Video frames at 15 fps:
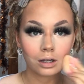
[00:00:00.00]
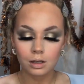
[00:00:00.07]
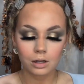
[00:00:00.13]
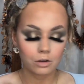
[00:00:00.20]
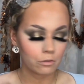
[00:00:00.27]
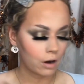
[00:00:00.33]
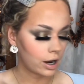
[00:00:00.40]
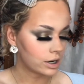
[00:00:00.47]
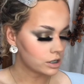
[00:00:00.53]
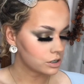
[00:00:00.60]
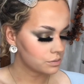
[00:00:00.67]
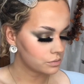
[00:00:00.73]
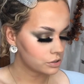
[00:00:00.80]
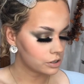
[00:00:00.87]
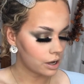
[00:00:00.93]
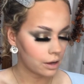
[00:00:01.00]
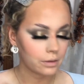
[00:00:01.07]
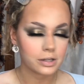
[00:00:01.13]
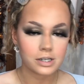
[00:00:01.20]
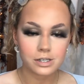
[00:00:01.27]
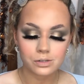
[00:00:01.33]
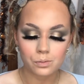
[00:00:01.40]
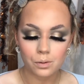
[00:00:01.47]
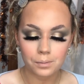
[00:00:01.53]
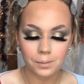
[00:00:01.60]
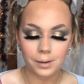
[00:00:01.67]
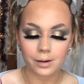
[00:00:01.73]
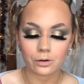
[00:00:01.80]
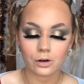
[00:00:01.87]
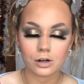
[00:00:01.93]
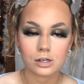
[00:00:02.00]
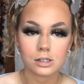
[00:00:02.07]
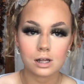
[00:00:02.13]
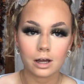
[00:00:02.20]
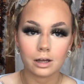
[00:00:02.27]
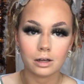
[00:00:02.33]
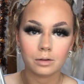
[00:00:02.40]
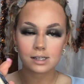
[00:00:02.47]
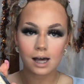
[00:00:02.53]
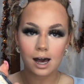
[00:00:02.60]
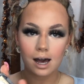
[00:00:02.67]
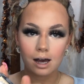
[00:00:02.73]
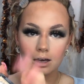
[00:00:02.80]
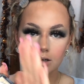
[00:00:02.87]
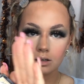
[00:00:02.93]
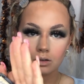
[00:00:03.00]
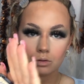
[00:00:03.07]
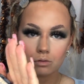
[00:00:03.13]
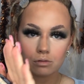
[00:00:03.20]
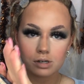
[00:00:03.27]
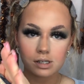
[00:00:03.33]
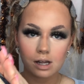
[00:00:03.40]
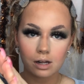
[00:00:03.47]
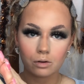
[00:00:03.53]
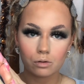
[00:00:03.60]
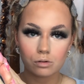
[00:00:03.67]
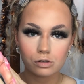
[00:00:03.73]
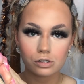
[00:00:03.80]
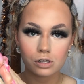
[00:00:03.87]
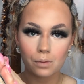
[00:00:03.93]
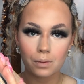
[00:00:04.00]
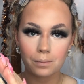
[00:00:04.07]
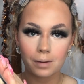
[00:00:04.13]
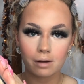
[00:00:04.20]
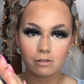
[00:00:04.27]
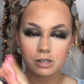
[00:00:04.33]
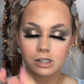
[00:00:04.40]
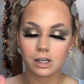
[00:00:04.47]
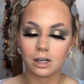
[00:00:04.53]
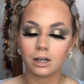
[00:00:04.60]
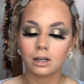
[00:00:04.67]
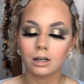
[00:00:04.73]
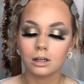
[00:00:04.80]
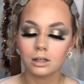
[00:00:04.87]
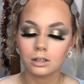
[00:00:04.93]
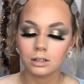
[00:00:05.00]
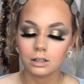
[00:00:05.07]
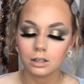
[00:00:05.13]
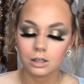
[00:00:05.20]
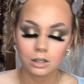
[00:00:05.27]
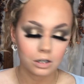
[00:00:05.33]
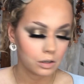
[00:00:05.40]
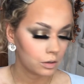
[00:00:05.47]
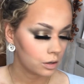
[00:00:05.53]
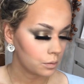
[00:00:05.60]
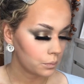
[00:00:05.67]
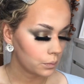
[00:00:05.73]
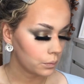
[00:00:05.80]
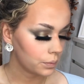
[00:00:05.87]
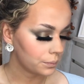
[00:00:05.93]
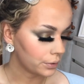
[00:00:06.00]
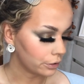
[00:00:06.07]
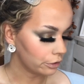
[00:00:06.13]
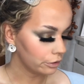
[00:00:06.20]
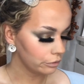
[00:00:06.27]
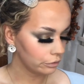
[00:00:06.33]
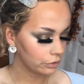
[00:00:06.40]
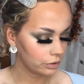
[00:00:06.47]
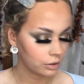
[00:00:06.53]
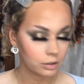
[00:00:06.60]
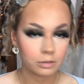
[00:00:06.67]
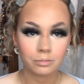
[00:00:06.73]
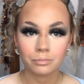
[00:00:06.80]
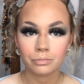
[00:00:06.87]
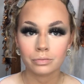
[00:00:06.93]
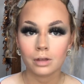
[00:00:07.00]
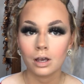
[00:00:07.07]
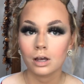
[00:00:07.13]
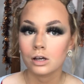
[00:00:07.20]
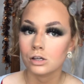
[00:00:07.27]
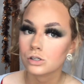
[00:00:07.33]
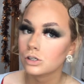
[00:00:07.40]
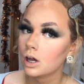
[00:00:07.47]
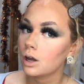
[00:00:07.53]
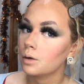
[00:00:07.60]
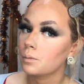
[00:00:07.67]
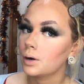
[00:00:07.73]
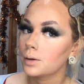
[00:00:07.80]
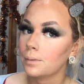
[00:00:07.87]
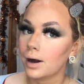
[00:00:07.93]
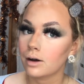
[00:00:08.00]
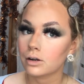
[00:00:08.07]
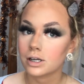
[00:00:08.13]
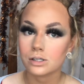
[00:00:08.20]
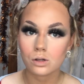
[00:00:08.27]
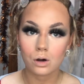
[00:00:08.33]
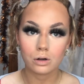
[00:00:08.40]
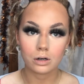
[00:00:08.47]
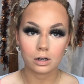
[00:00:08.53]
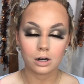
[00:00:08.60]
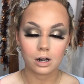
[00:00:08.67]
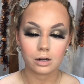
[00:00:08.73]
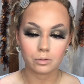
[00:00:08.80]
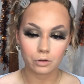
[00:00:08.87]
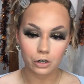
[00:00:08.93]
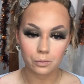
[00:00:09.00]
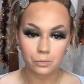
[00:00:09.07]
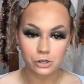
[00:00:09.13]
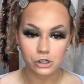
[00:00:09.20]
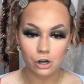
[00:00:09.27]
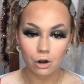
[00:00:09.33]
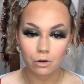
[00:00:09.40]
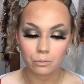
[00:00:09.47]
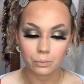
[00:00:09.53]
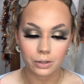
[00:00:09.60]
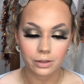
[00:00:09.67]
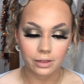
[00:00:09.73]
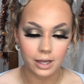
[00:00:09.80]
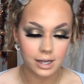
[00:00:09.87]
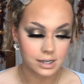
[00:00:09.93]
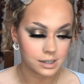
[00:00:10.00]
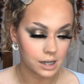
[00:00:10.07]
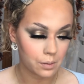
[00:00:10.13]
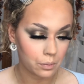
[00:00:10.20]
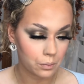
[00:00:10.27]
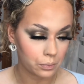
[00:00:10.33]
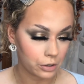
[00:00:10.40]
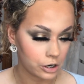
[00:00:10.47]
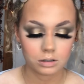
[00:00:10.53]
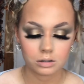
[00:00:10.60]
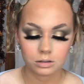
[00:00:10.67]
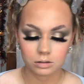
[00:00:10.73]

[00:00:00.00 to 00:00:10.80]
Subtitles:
Right, so this is what my powder looks like. That, or is that not so embarrassing? But we move. So my powder is on and I'm going to brush it off with a separate brush.